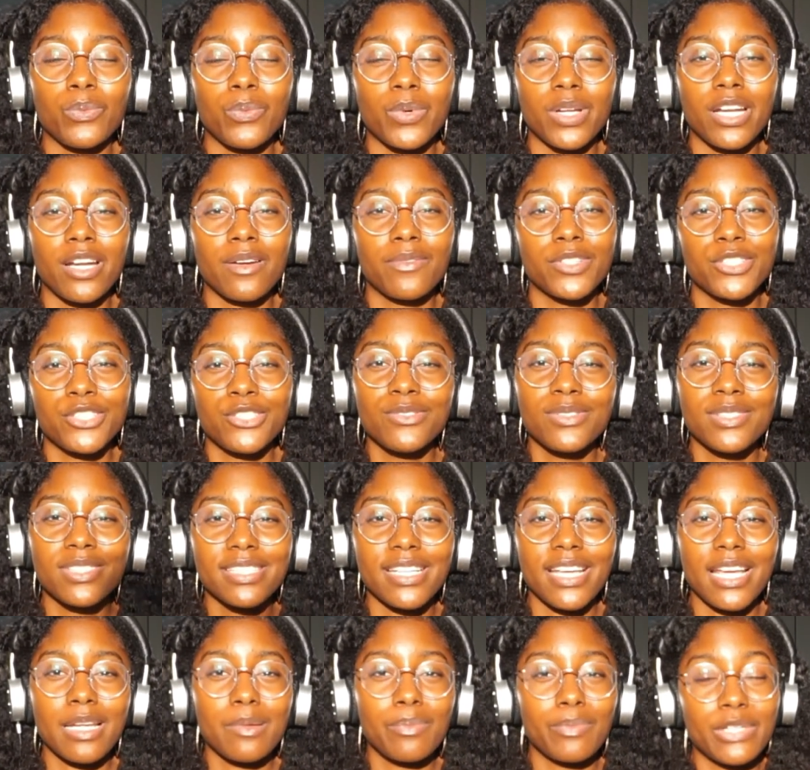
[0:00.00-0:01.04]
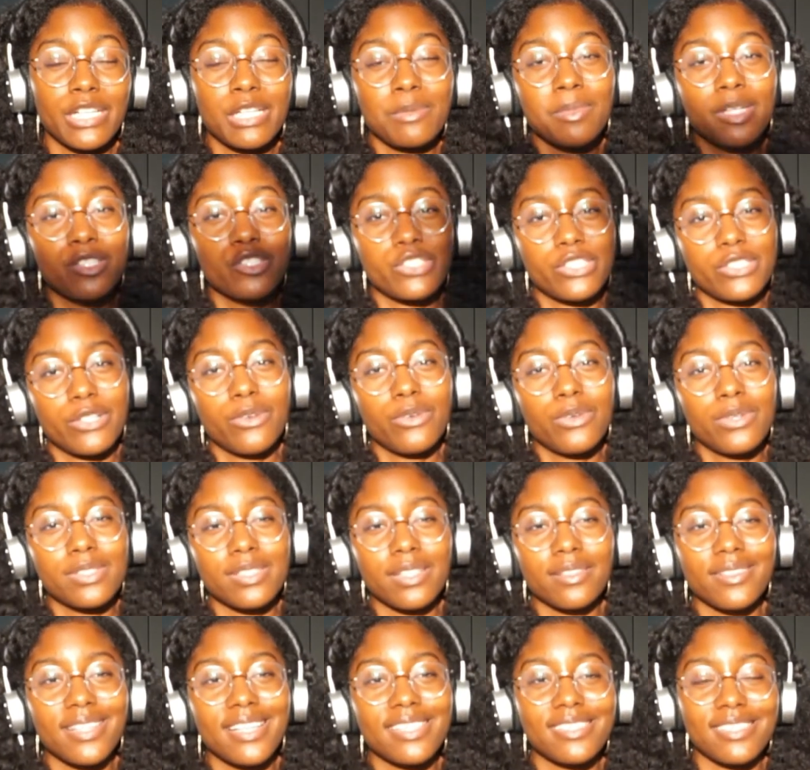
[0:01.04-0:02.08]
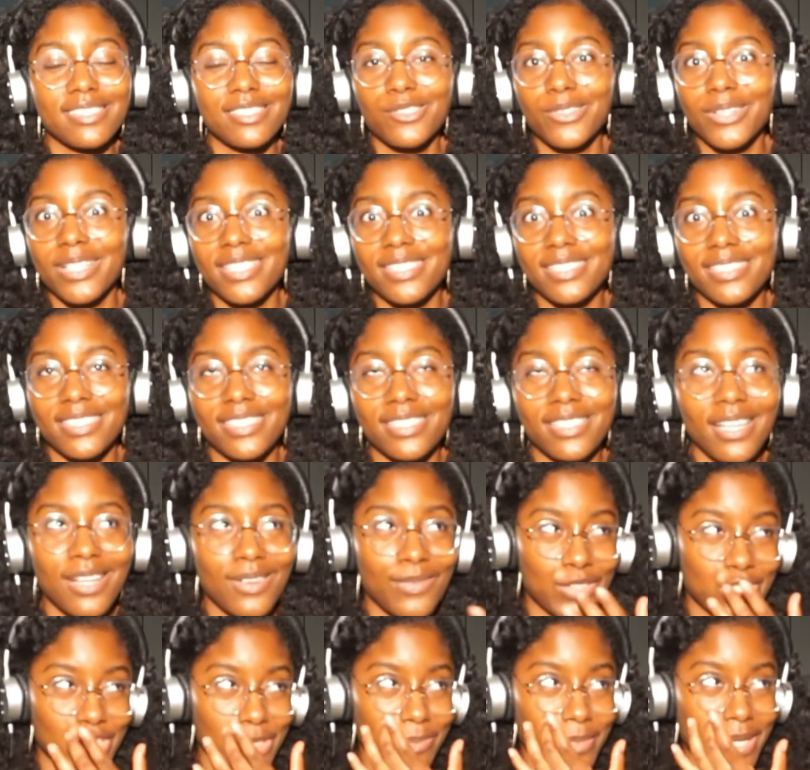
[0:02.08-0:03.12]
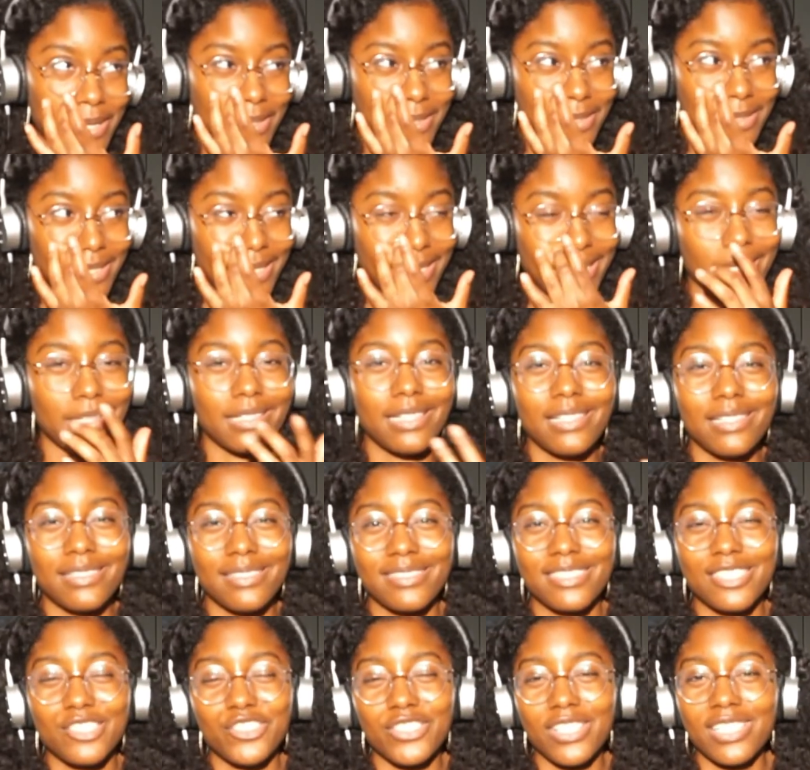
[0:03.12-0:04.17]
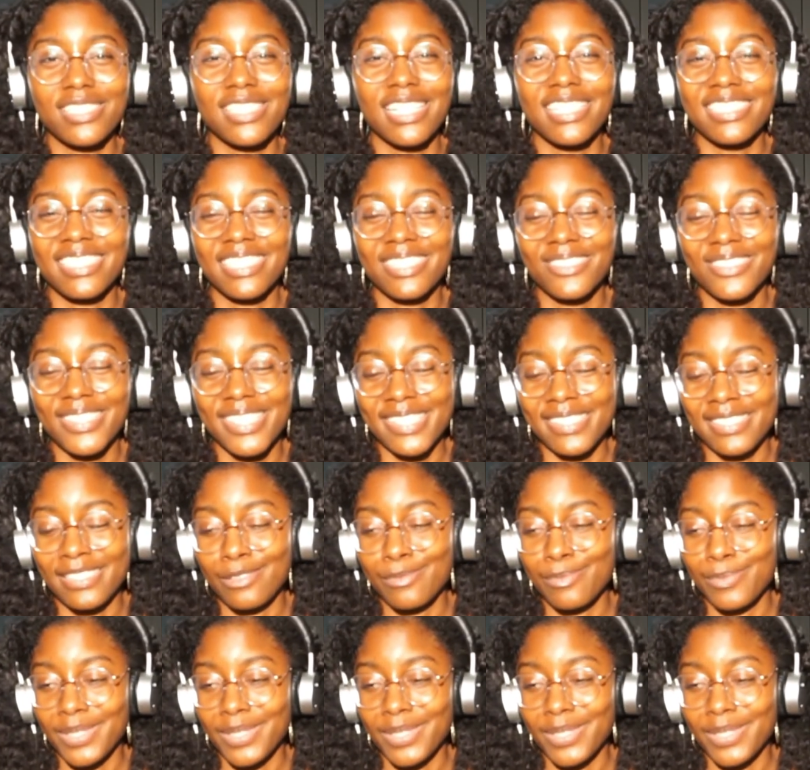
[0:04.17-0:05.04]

Whatever you say pretty much goes, unless it's crazy, which I'm not going to like suggest anything crazy.